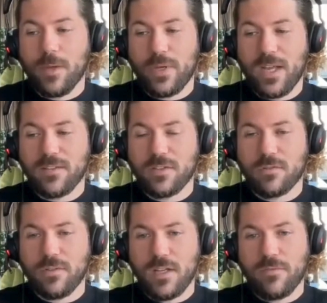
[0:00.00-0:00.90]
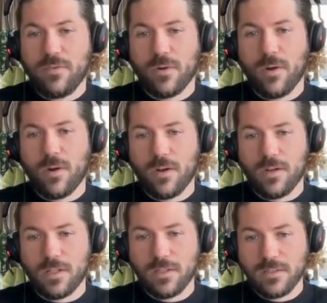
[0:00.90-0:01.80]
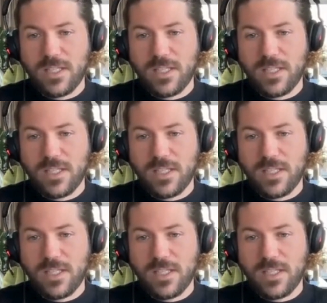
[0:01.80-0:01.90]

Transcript: that we had to create for our